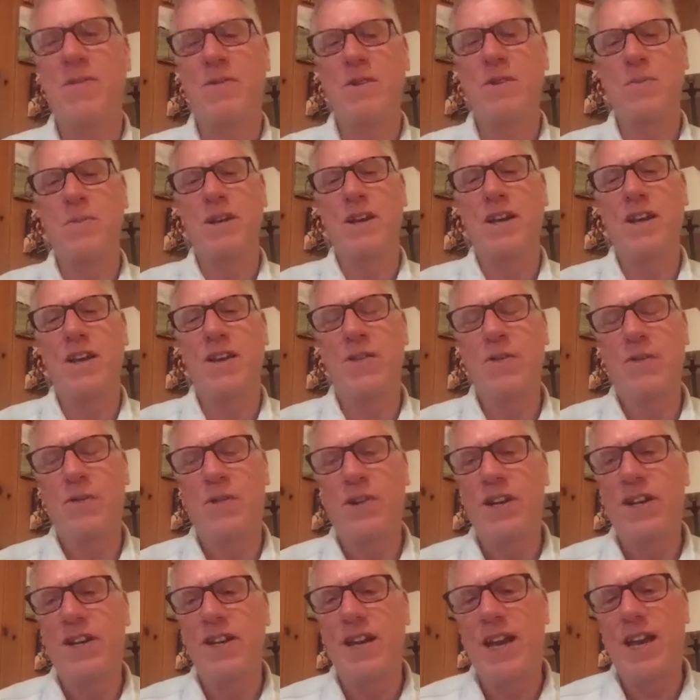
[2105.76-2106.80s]
to me
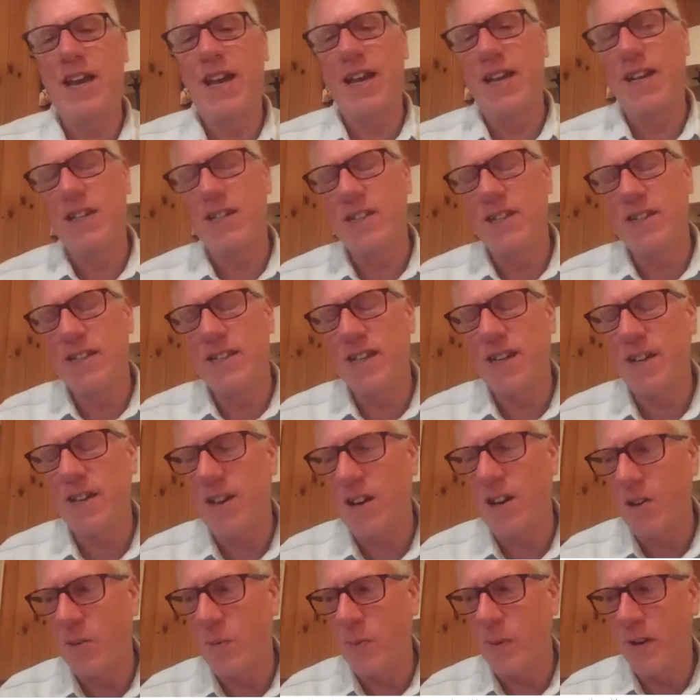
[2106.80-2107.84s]
one day and she said,
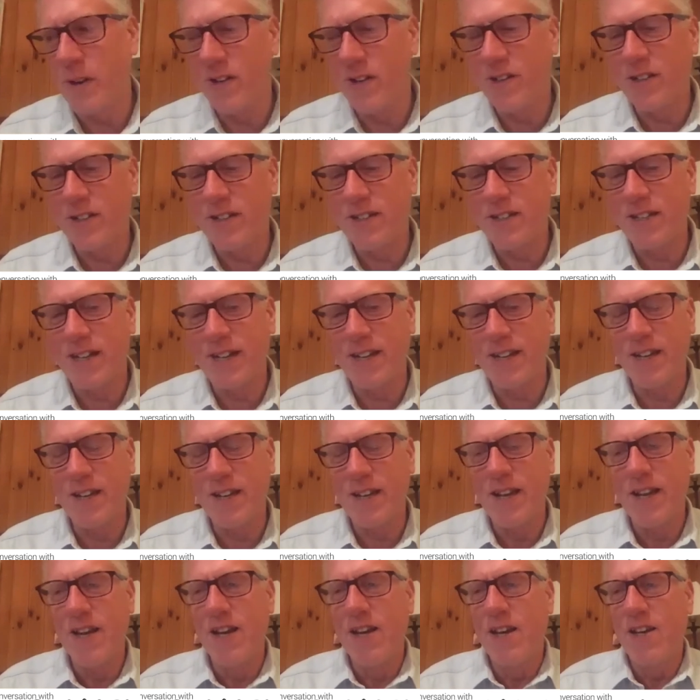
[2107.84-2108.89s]
Dr. Pierce, she said,
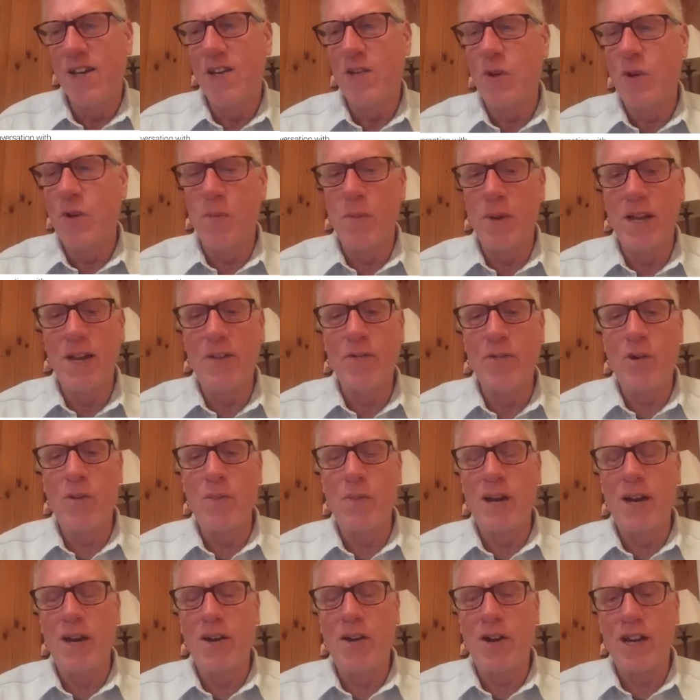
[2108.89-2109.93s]
you won't believe what
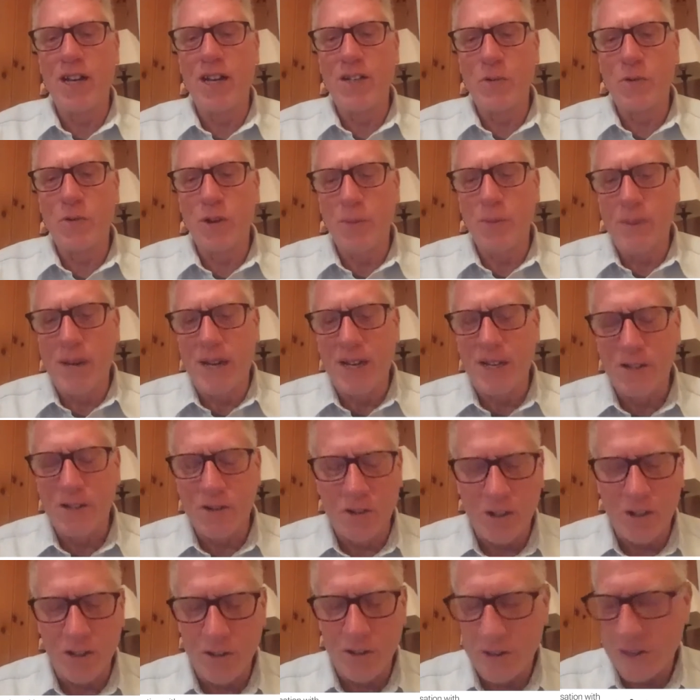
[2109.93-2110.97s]
my crazy roommates are
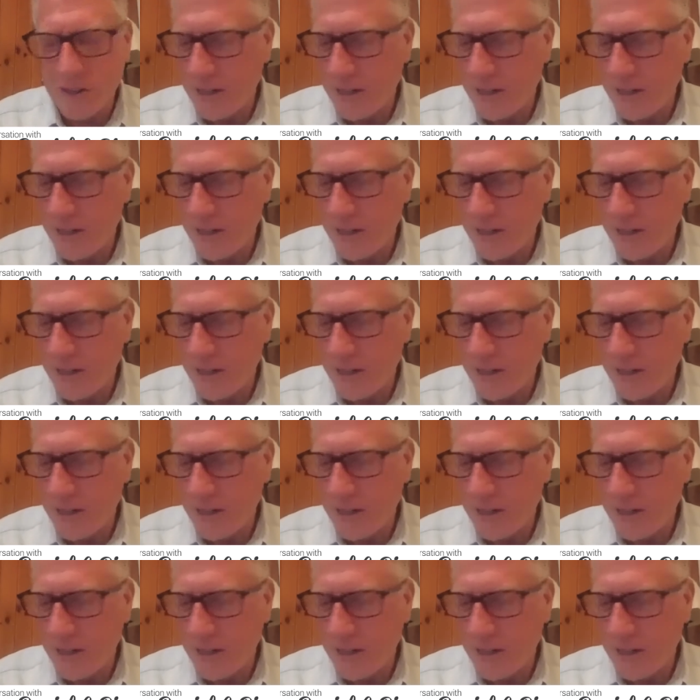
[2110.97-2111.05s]
doing.